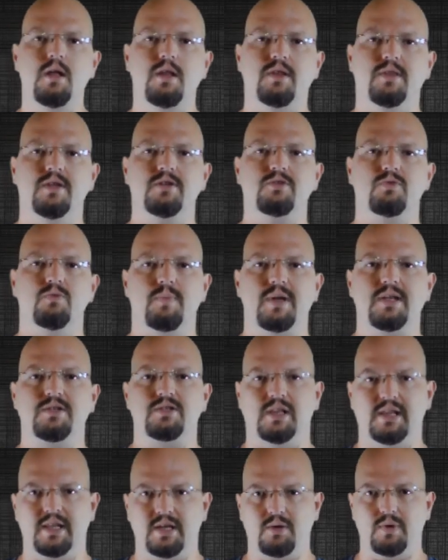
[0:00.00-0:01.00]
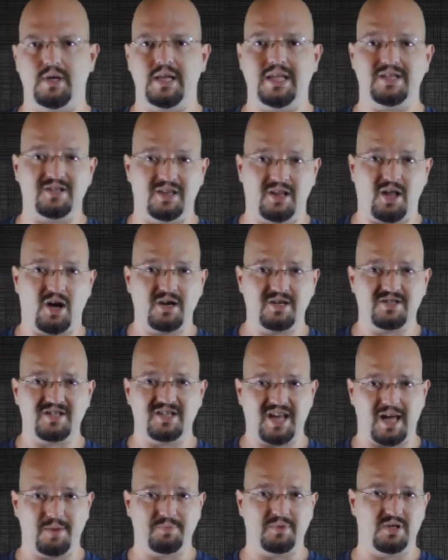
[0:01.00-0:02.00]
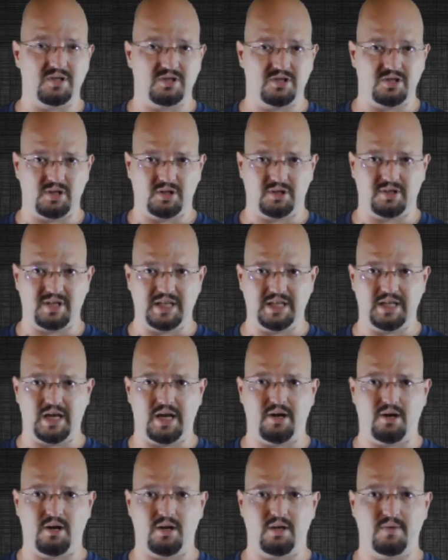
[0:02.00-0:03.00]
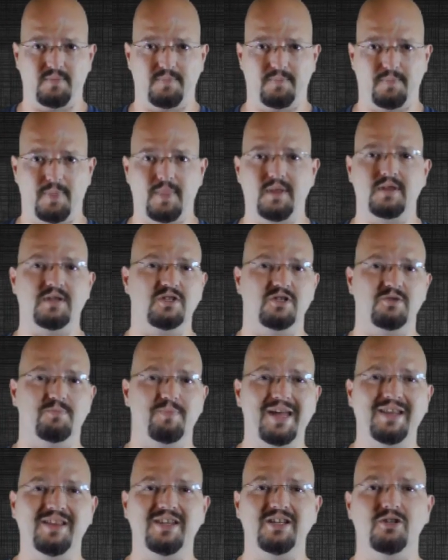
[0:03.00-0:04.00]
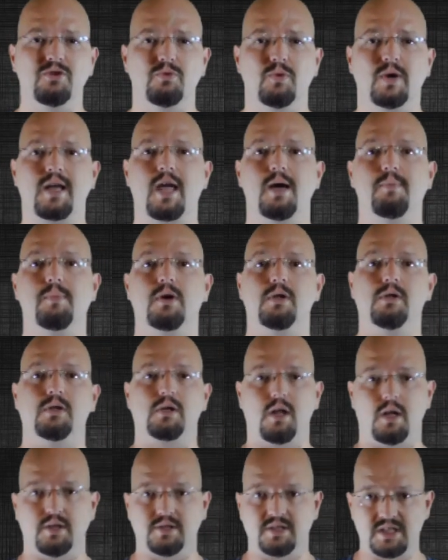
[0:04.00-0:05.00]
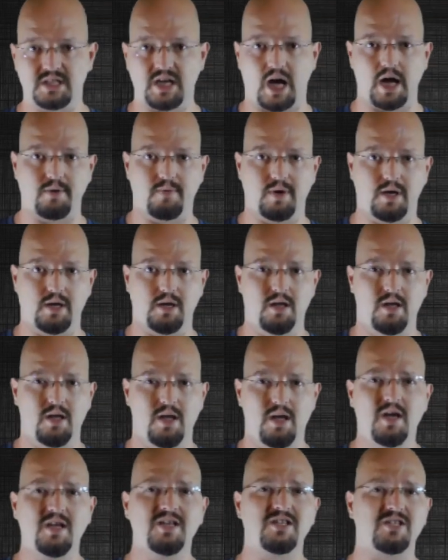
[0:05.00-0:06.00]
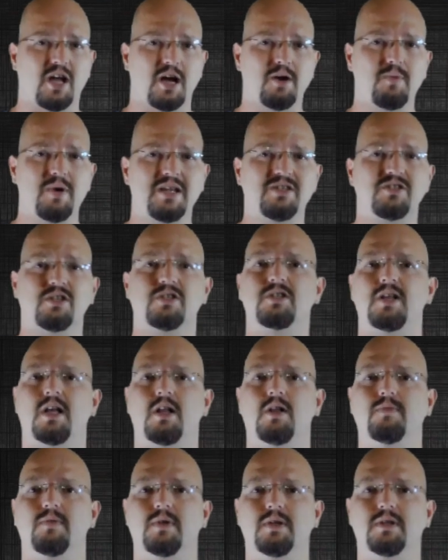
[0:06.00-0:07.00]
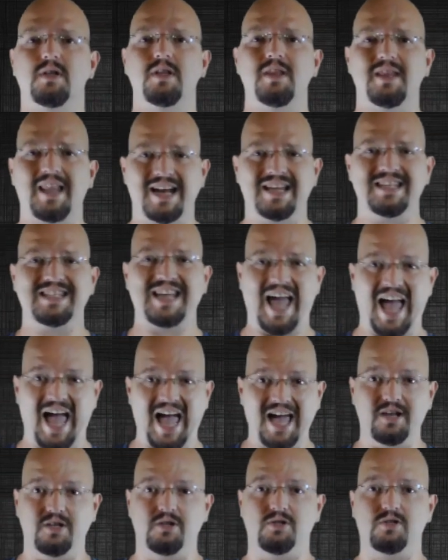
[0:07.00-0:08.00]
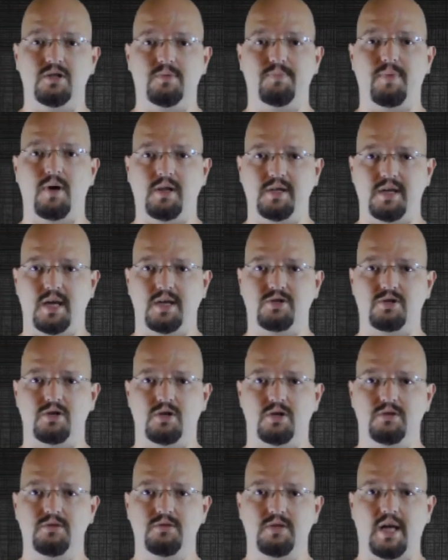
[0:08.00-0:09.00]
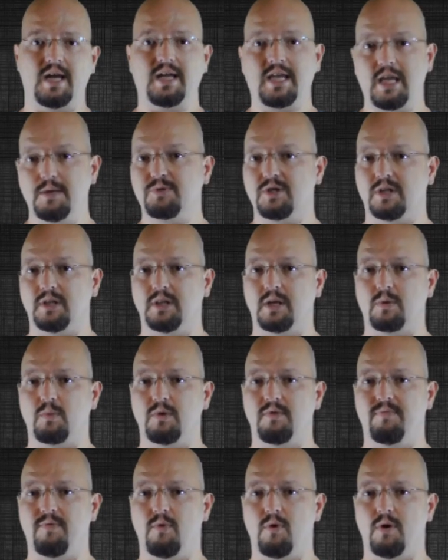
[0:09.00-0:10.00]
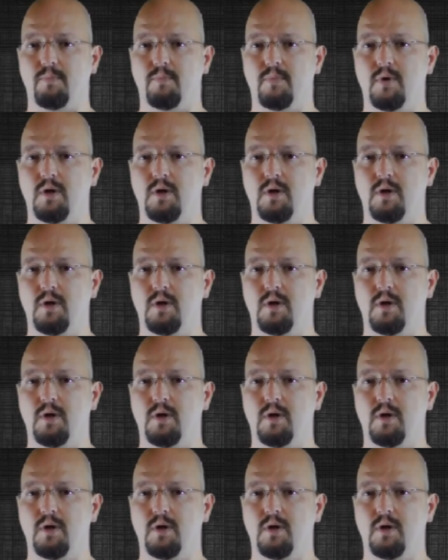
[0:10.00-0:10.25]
This remains a liquid as long as it's kept in a sealed container. This is mainly due to a chemical called styrene. Styrene is a solvent that is added to the polyester and keeps it in liquid form.